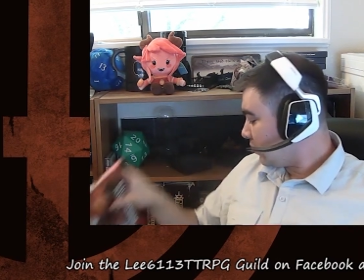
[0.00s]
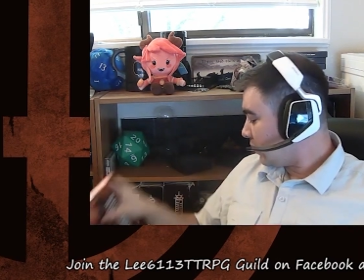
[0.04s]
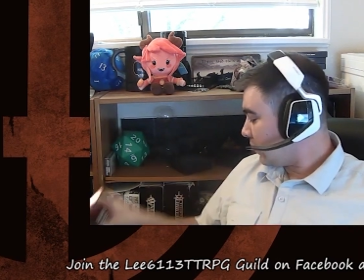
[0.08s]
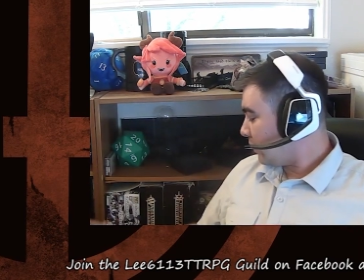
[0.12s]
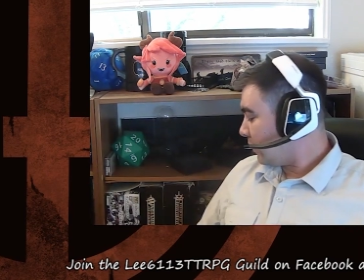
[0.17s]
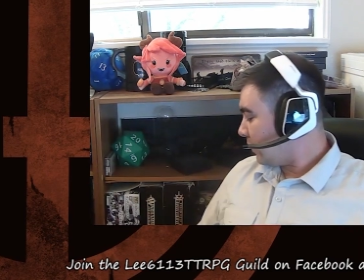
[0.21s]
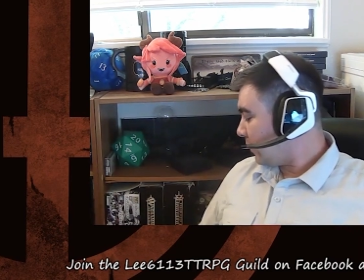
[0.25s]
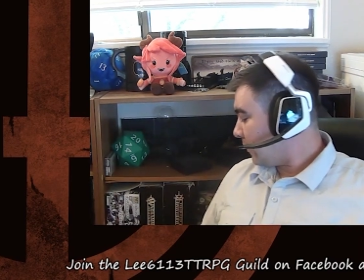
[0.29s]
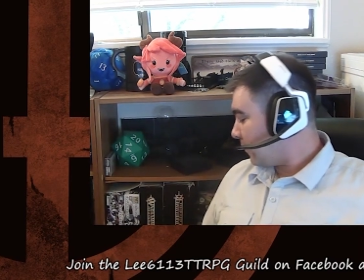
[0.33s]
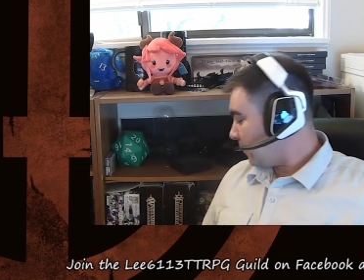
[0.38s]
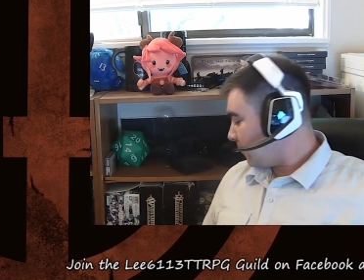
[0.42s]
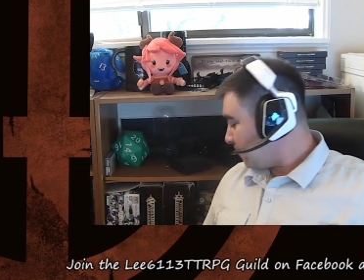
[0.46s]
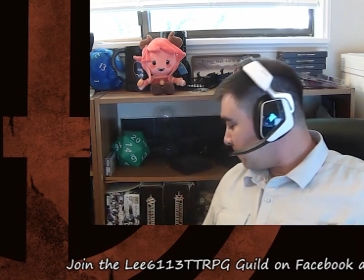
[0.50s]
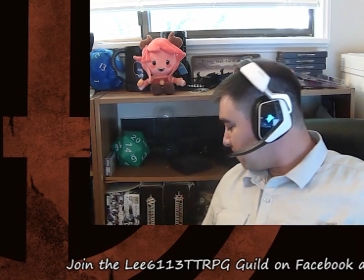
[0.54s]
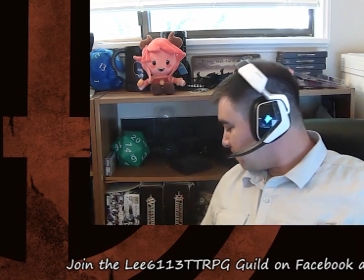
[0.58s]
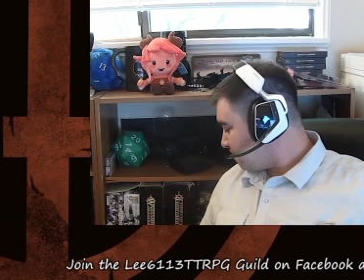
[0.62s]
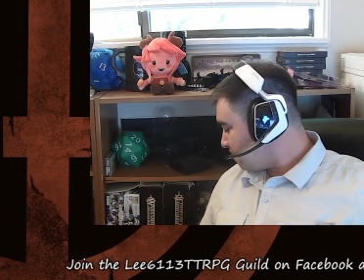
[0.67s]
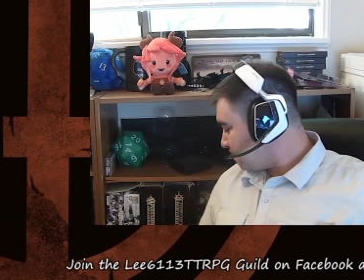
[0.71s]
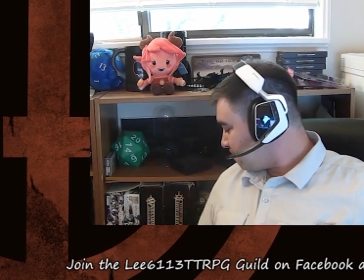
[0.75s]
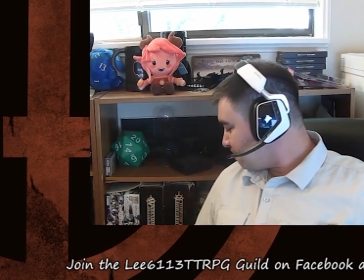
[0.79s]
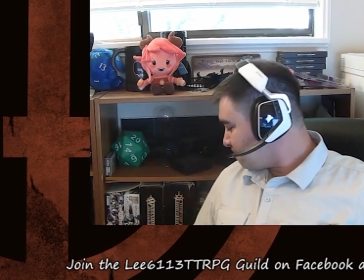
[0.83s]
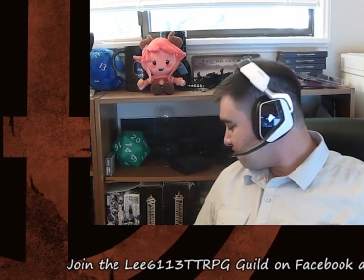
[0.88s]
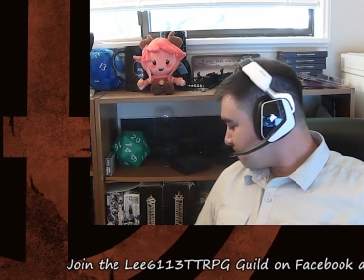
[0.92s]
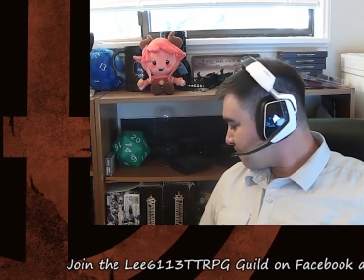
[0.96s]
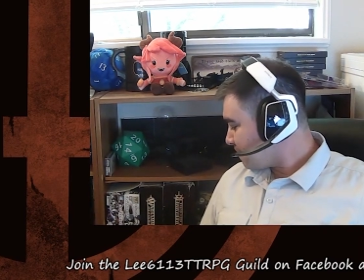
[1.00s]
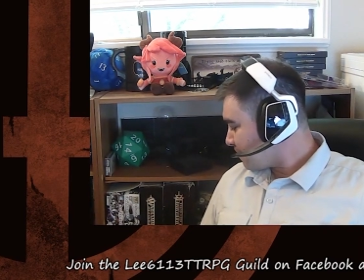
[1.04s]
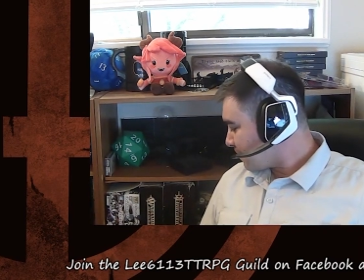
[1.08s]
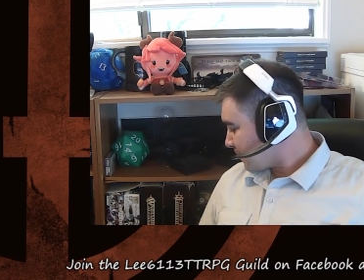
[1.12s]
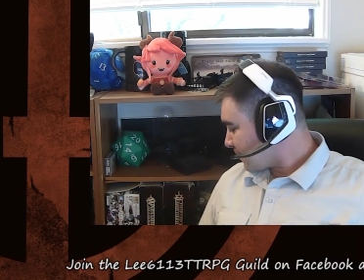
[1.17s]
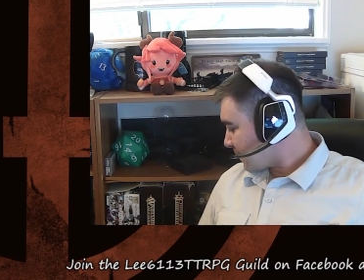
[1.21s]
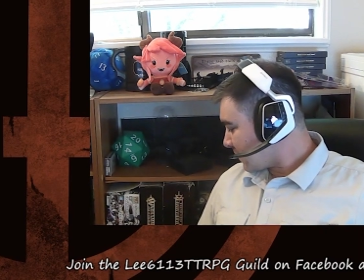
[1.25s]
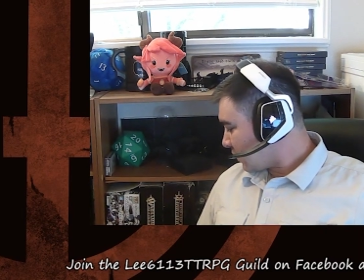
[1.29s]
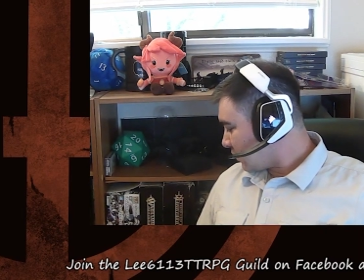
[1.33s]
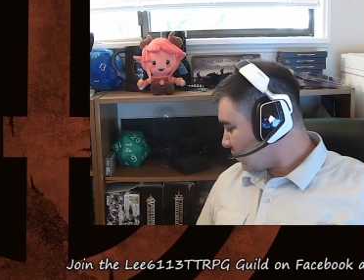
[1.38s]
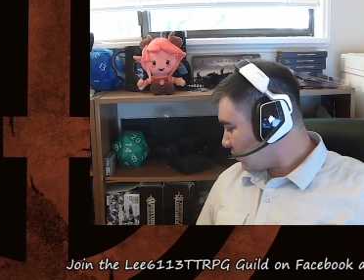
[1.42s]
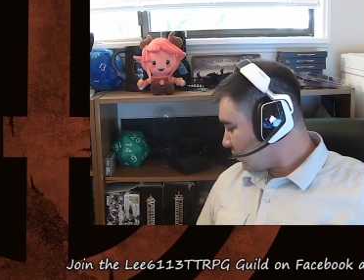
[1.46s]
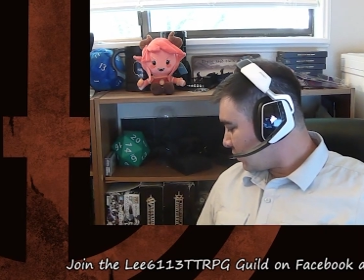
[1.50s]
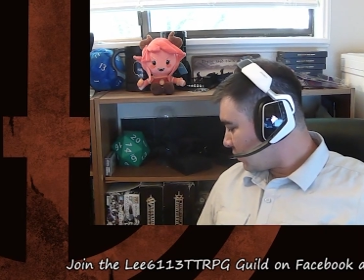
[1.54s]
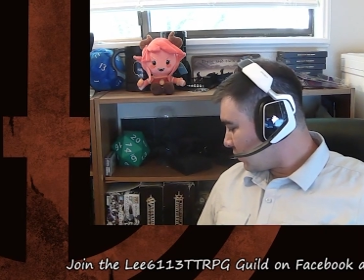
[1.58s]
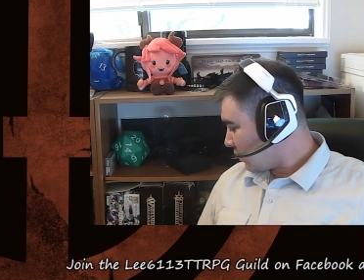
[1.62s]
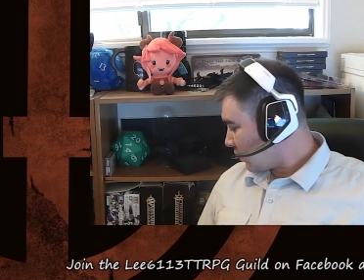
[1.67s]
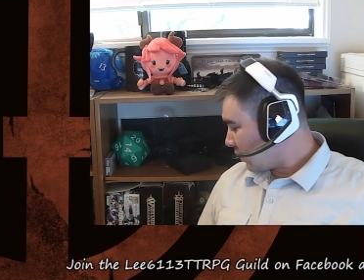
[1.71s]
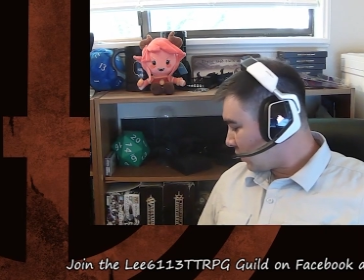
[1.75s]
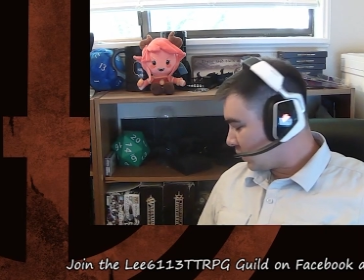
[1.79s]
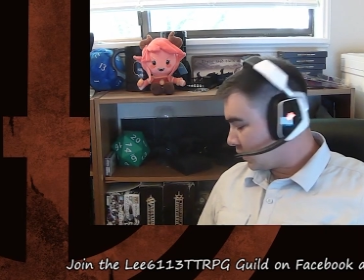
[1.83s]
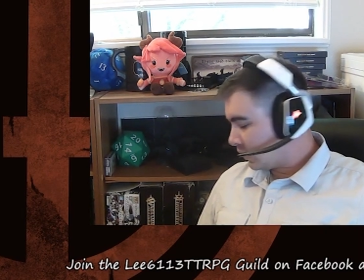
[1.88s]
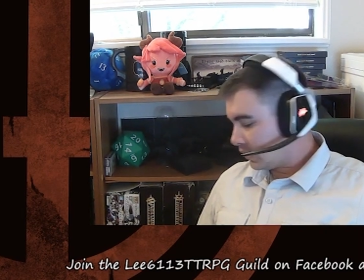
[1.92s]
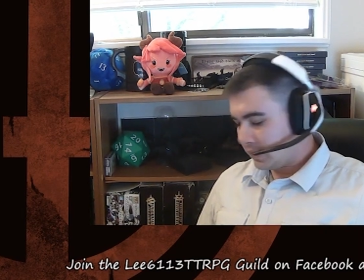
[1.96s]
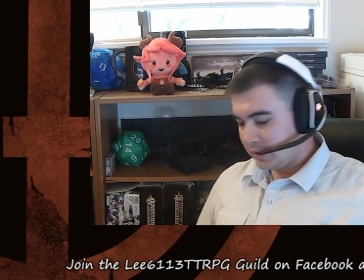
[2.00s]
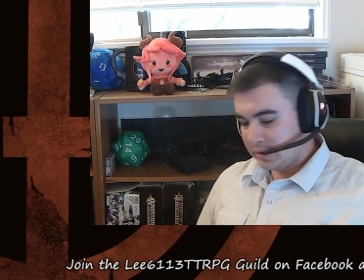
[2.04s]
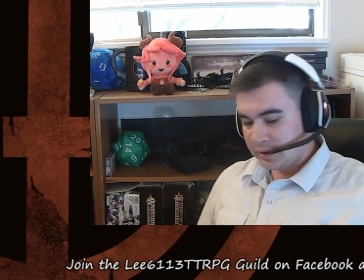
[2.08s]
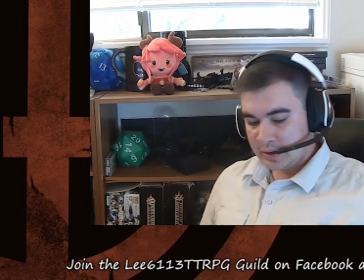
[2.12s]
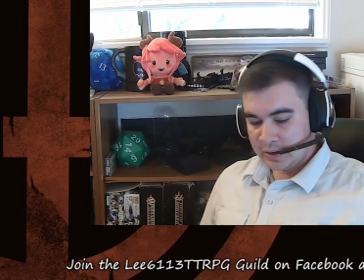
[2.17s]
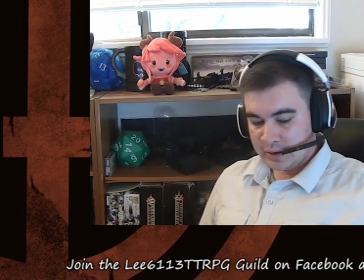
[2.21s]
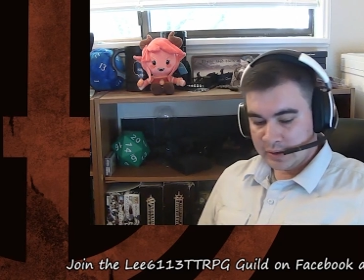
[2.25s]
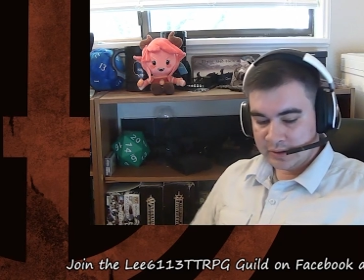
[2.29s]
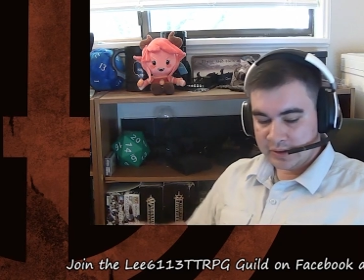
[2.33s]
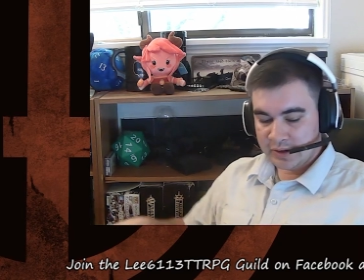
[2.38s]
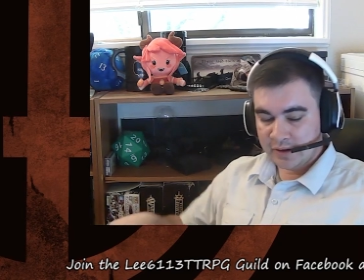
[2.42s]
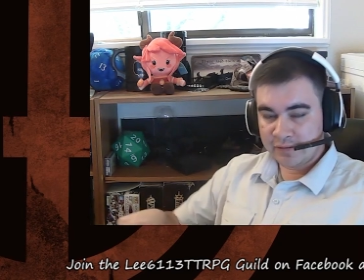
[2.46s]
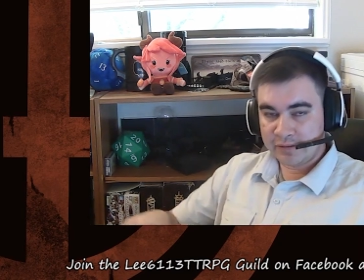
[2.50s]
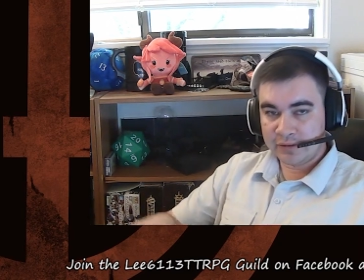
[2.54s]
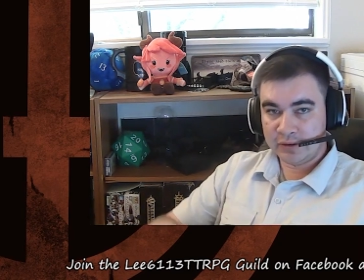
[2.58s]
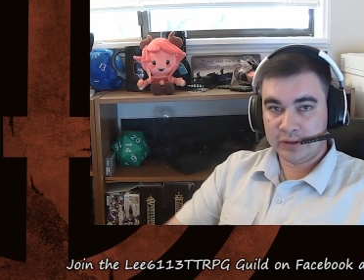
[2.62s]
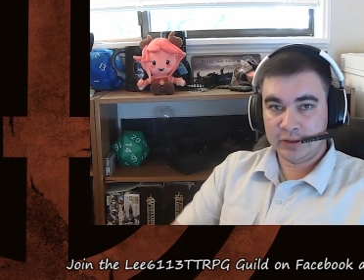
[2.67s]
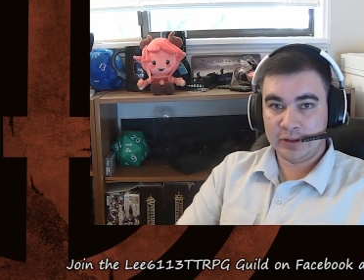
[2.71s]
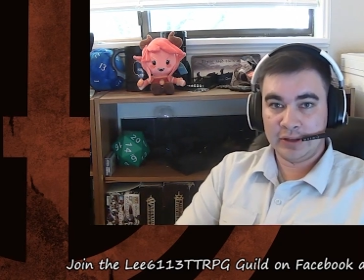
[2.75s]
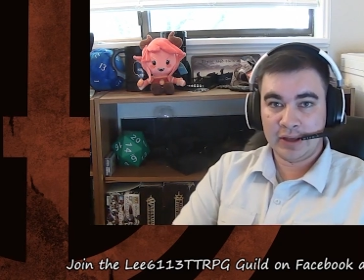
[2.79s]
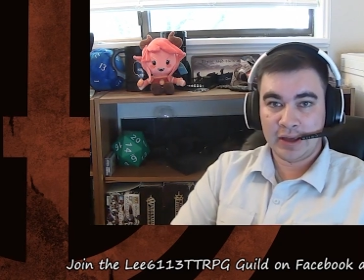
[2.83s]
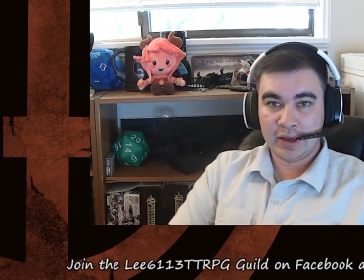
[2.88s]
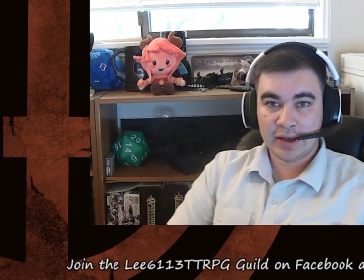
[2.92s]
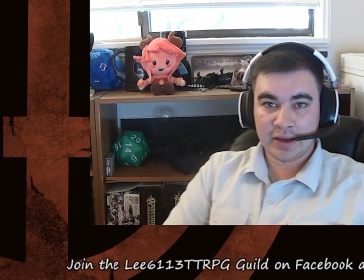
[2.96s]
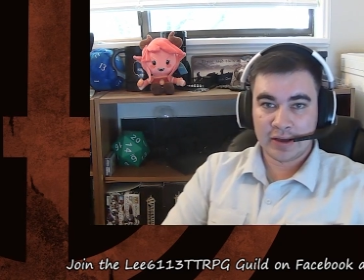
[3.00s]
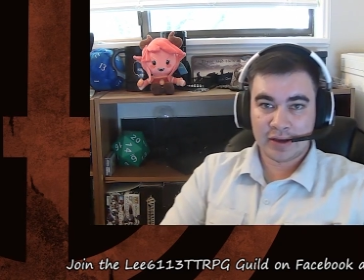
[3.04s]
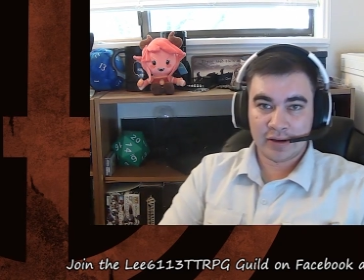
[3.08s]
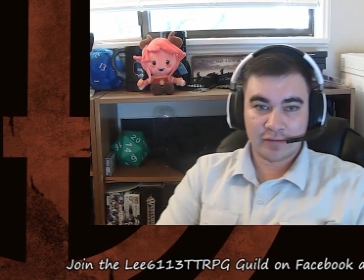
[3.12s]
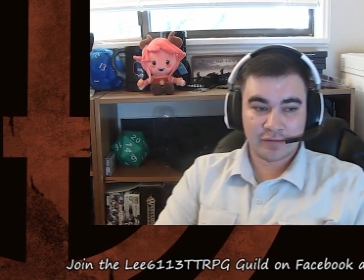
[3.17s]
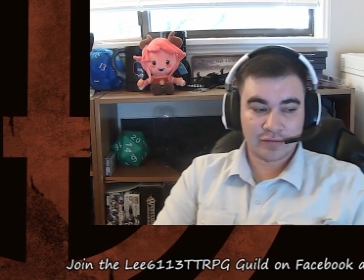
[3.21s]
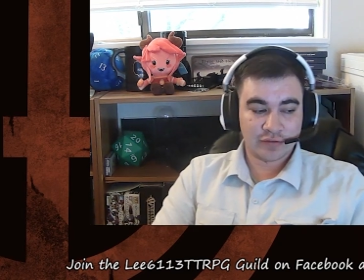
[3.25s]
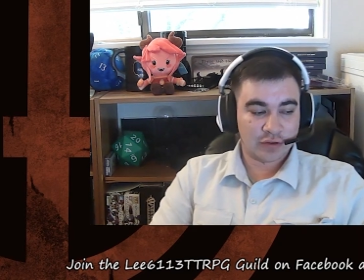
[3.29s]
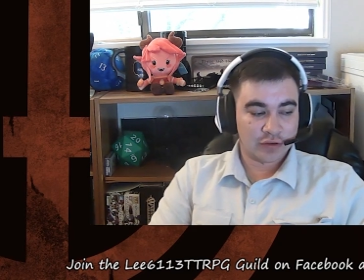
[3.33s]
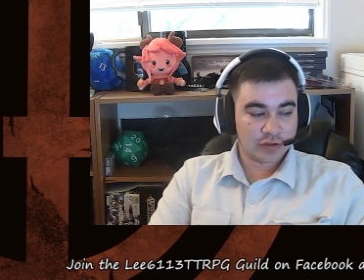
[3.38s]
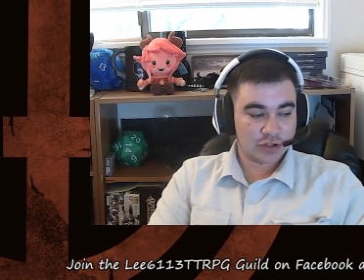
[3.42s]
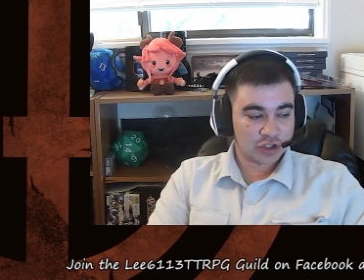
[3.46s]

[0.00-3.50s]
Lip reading: Um, I definitely have